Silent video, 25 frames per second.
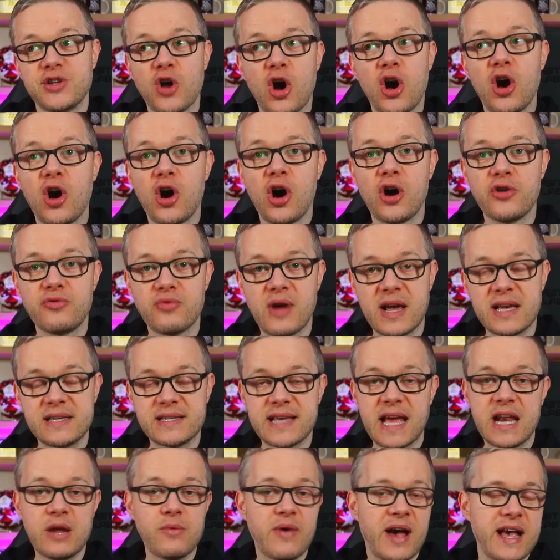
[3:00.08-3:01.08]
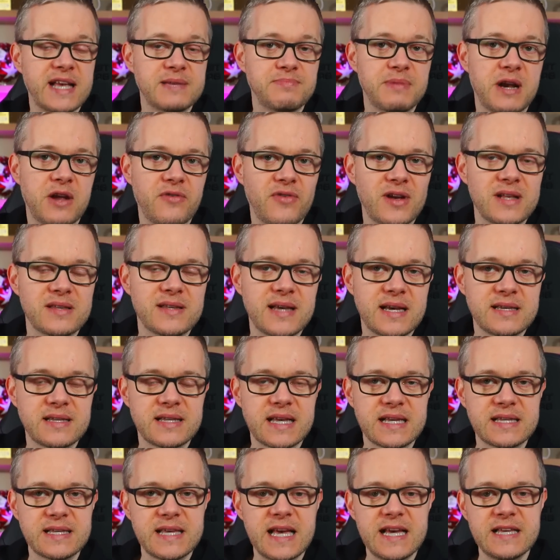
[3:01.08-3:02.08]
not a hard race anyway. It's been a
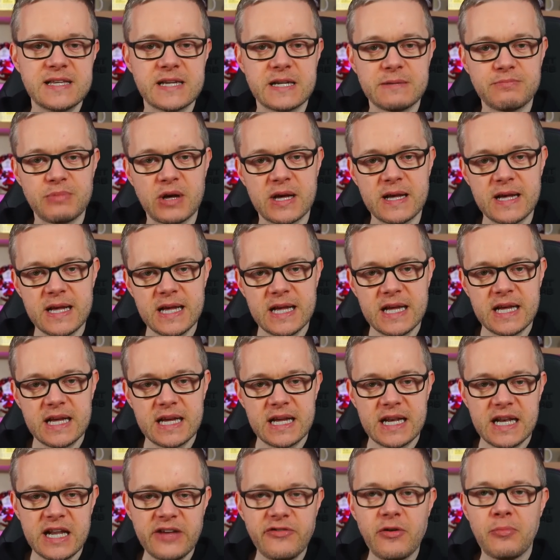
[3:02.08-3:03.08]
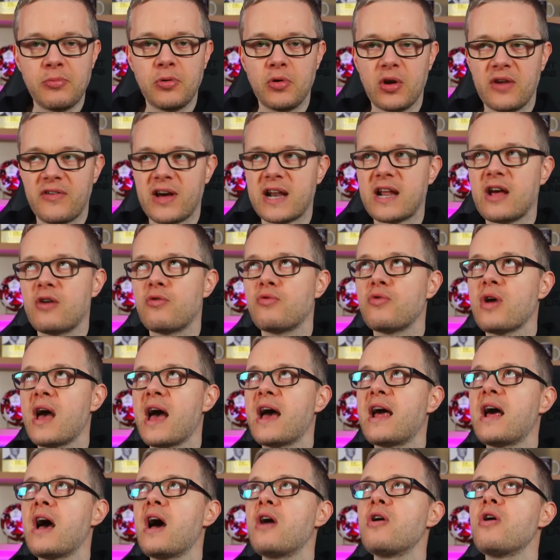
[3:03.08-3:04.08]
fantastic season, but Liverpool have
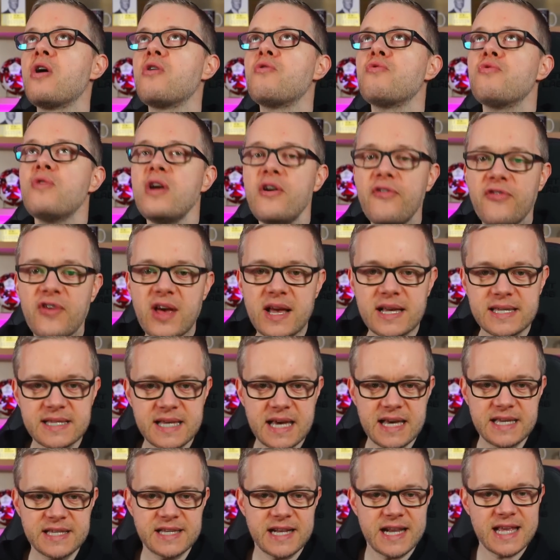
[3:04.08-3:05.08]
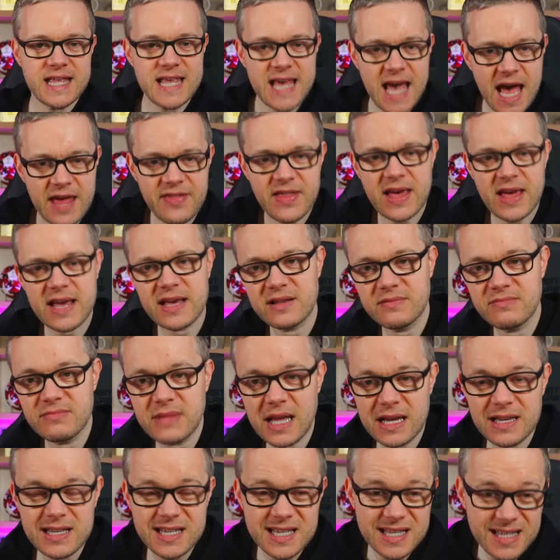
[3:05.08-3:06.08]
had a horrific season, and yet
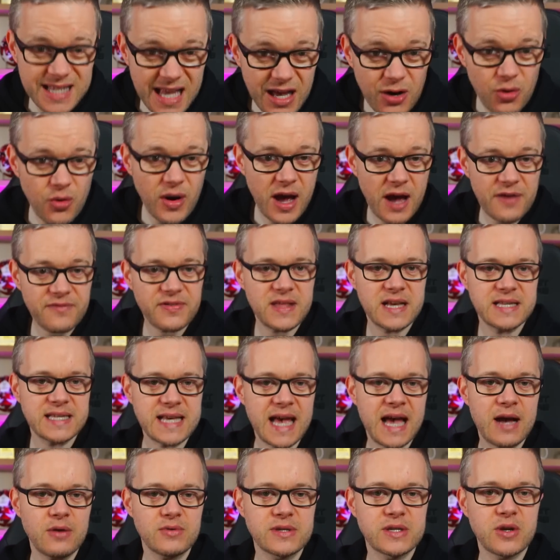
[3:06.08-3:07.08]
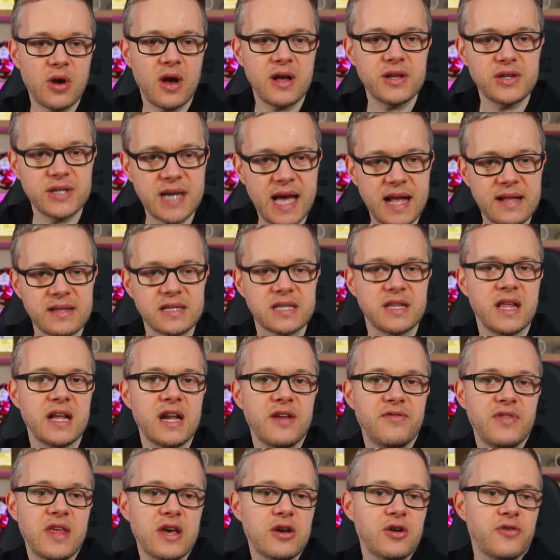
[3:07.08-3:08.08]
they still have this outside chance that
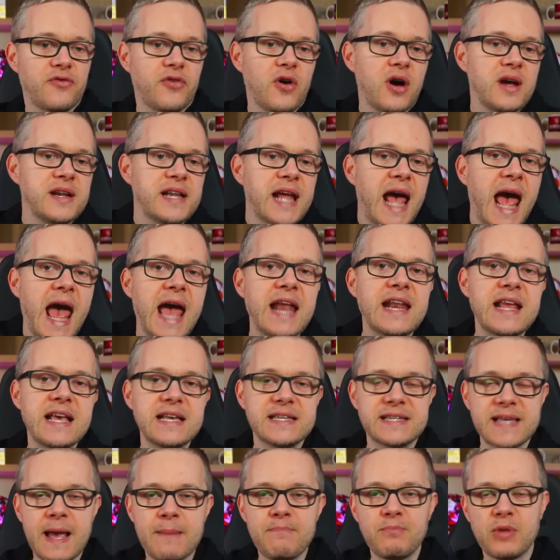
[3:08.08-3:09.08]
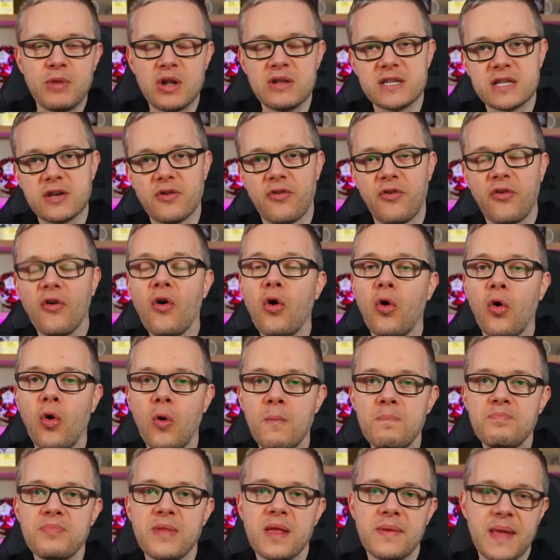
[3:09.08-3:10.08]
if they could find any semblance of
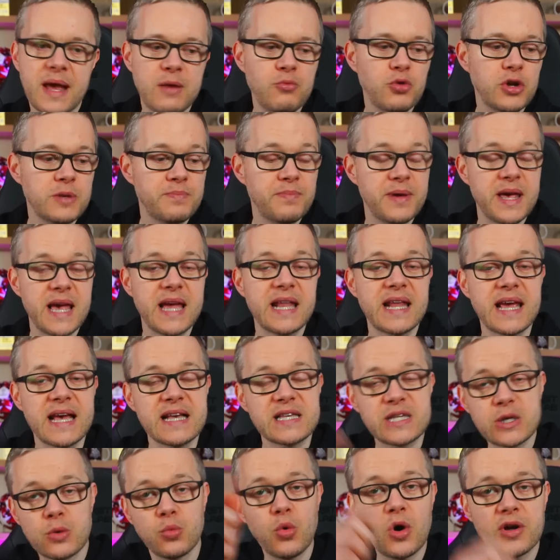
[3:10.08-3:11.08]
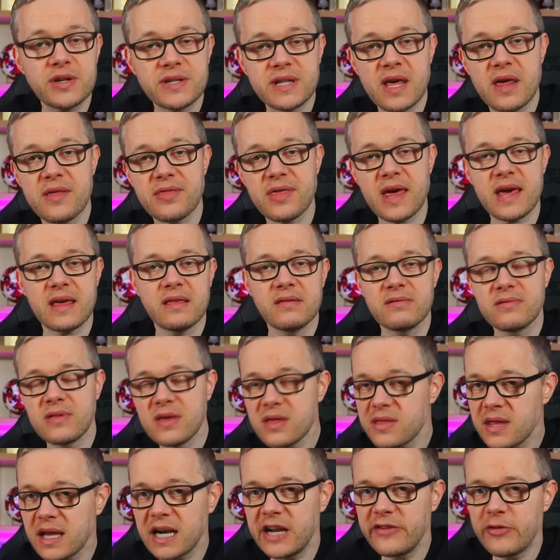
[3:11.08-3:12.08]
form, they would be in it. So what do you think? Do you
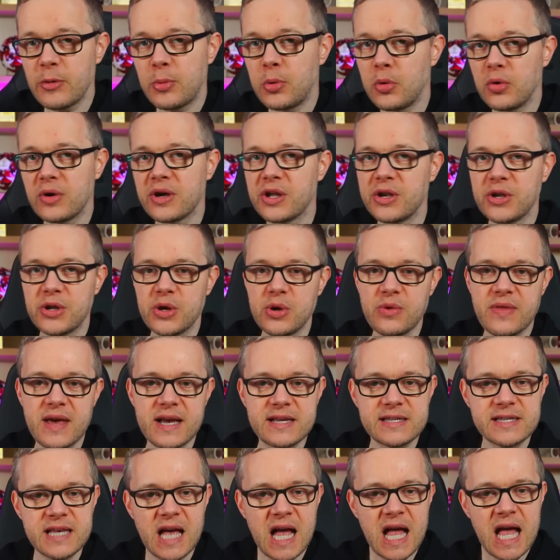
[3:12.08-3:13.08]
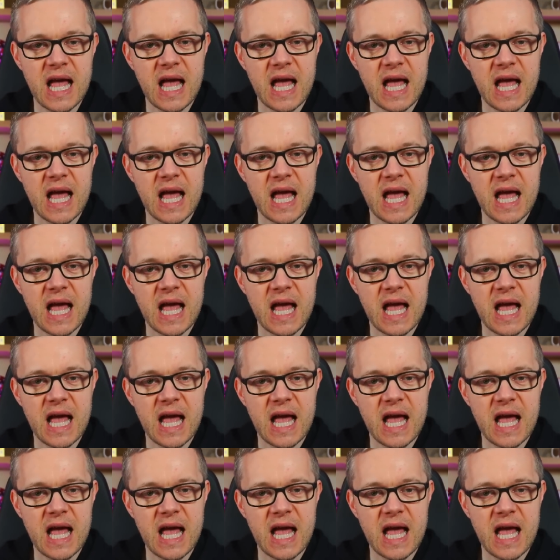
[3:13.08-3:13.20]
think Liverpool can do this?